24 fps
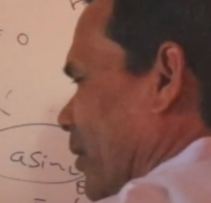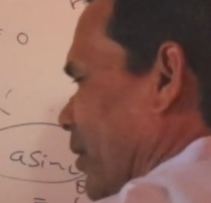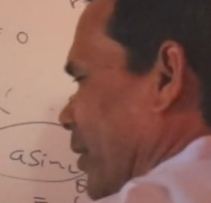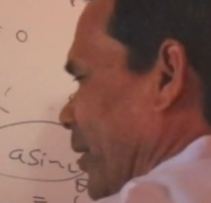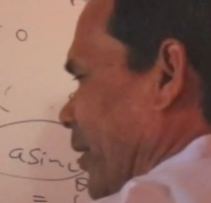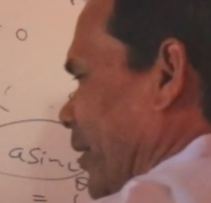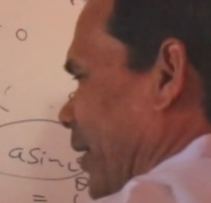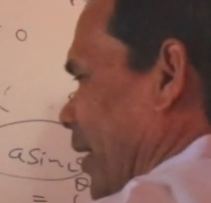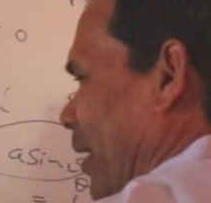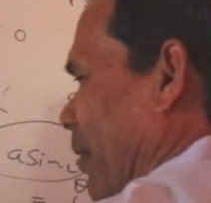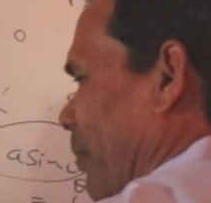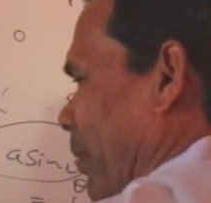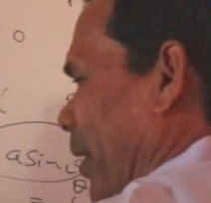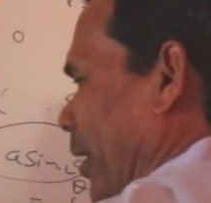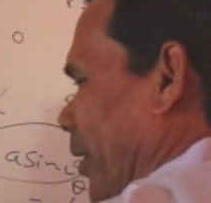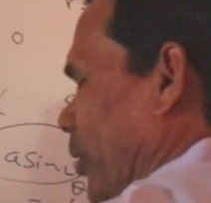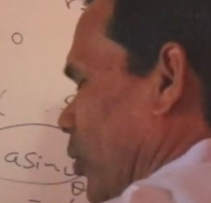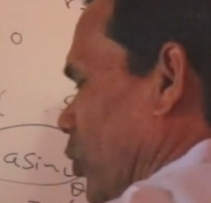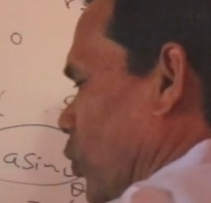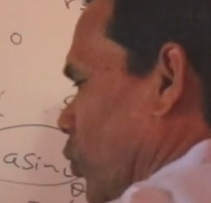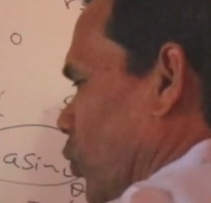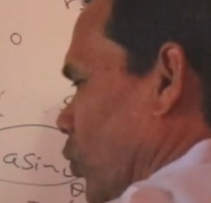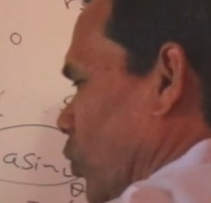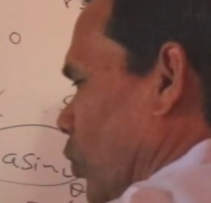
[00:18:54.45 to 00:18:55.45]
theta
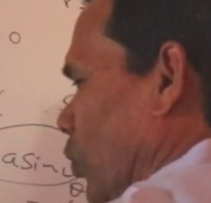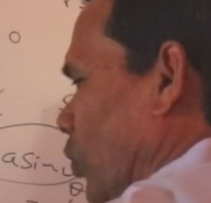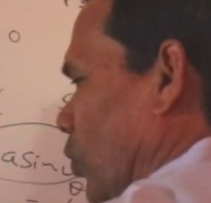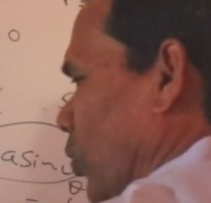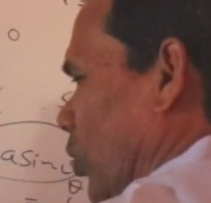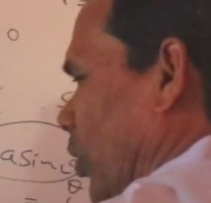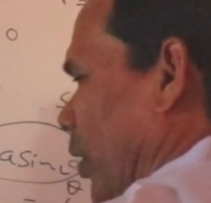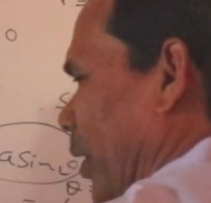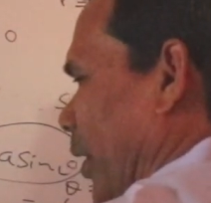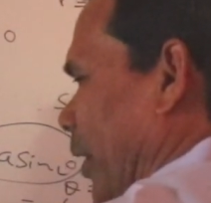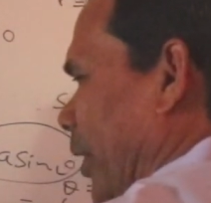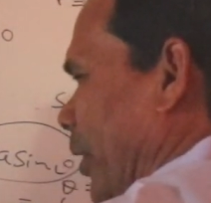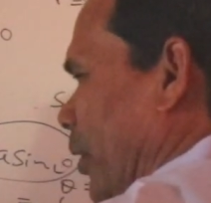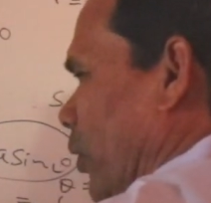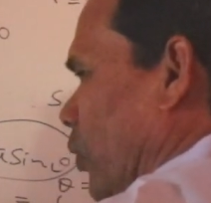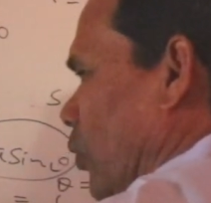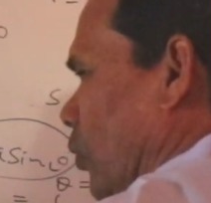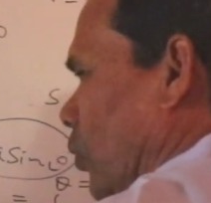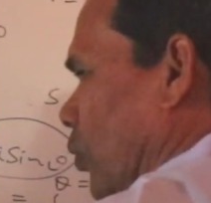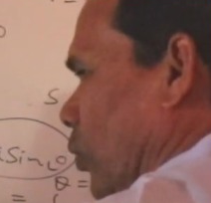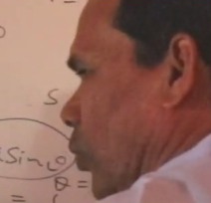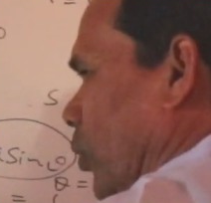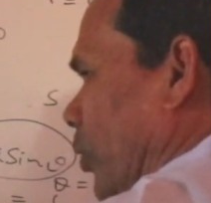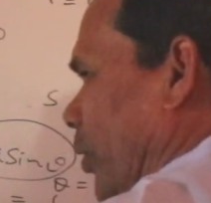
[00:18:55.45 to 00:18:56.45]
by 2
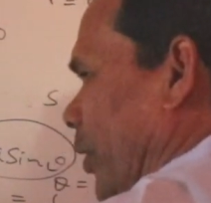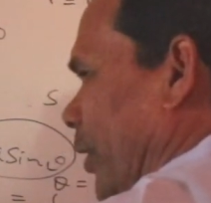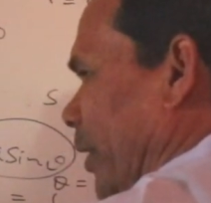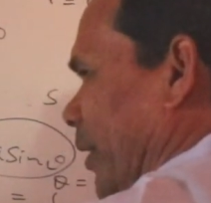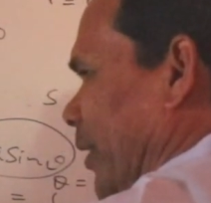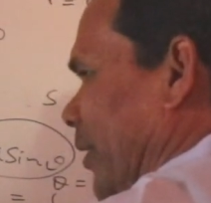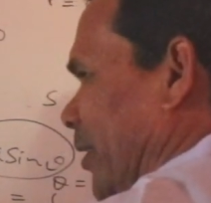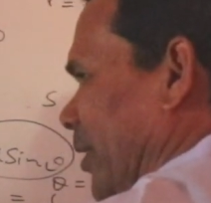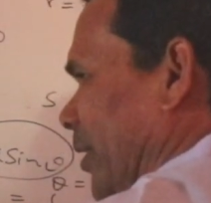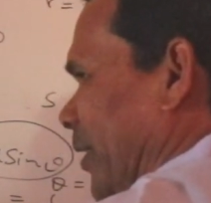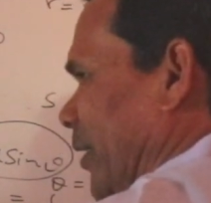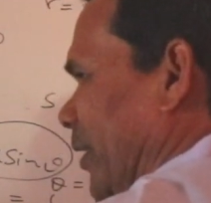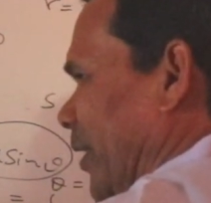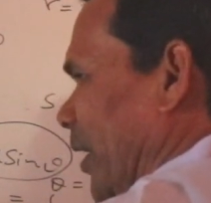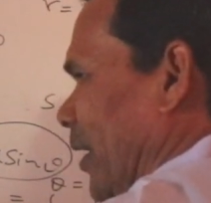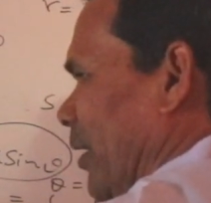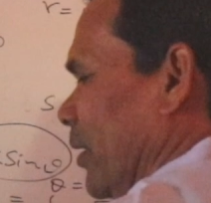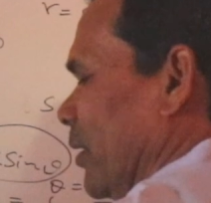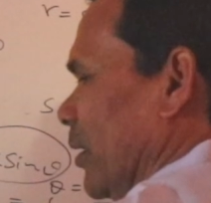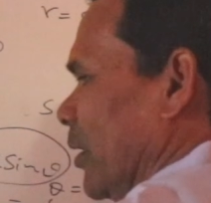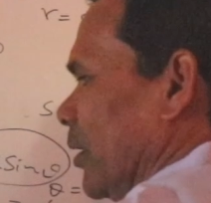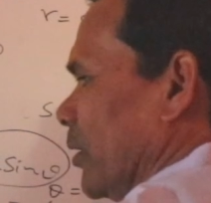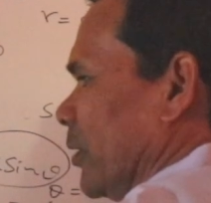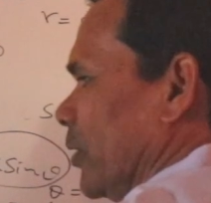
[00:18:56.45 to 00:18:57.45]
into d
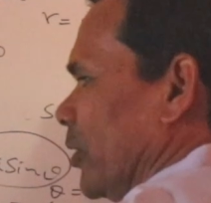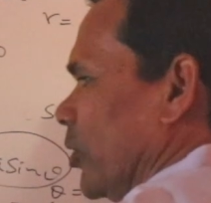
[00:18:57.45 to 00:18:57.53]
theta.